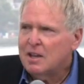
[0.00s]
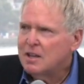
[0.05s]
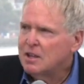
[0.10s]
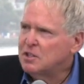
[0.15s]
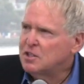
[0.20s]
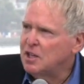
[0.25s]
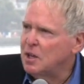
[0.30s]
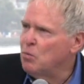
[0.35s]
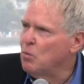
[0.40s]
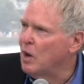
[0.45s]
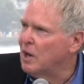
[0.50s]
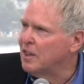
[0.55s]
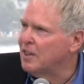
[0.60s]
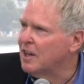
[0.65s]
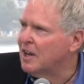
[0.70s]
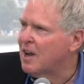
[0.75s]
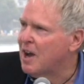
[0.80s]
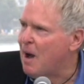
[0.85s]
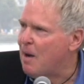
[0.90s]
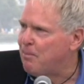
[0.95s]
You see, one of
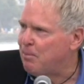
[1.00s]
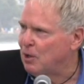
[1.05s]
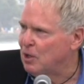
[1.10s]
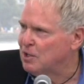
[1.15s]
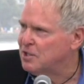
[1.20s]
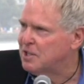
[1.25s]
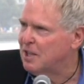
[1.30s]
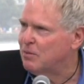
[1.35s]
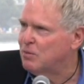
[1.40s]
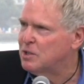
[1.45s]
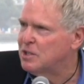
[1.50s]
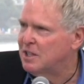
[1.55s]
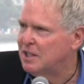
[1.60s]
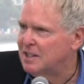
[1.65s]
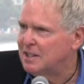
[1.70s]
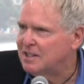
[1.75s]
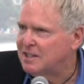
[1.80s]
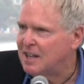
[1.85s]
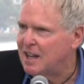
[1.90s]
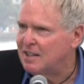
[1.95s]
the couples that was
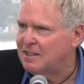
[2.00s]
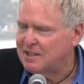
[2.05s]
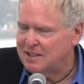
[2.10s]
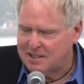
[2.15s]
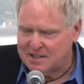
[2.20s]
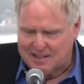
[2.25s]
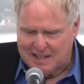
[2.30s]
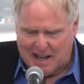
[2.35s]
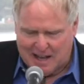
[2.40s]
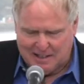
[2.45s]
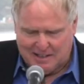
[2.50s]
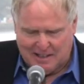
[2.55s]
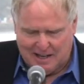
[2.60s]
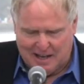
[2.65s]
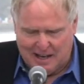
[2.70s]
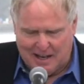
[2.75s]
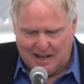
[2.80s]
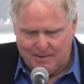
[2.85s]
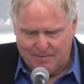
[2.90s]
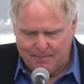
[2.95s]
in attendance that
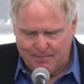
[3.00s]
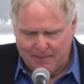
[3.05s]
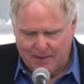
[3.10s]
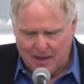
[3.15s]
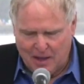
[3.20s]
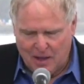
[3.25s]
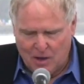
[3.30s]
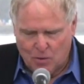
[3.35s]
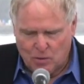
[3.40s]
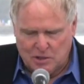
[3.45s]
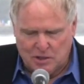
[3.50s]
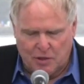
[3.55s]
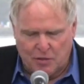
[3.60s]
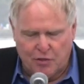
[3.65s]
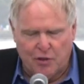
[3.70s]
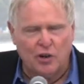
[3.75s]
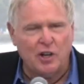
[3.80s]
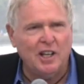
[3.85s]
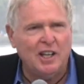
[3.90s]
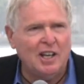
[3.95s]
day was a
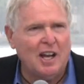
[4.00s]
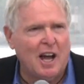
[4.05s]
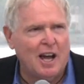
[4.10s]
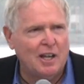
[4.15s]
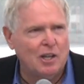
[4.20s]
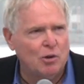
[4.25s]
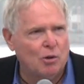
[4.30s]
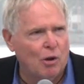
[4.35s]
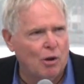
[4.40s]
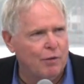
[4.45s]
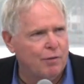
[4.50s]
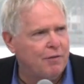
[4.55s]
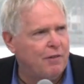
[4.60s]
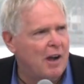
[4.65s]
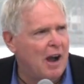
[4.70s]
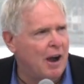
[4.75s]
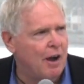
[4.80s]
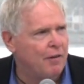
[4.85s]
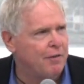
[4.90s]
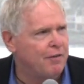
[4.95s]
39-year-old
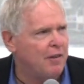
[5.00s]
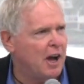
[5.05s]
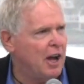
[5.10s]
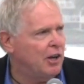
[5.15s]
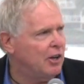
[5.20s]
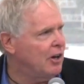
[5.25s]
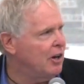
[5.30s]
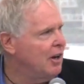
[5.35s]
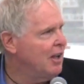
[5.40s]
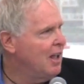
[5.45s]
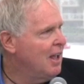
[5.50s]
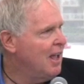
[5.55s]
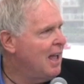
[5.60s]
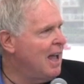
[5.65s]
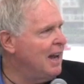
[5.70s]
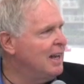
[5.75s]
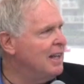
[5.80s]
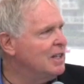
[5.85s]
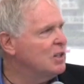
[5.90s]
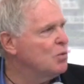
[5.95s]
firefighter
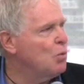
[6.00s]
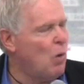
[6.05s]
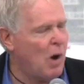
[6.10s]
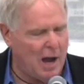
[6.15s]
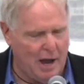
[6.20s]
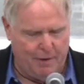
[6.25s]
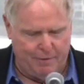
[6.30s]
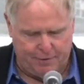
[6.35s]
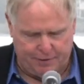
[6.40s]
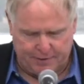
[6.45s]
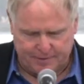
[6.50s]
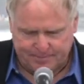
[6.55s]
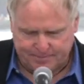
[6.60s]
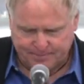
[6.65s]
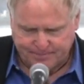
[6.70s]
and his wife.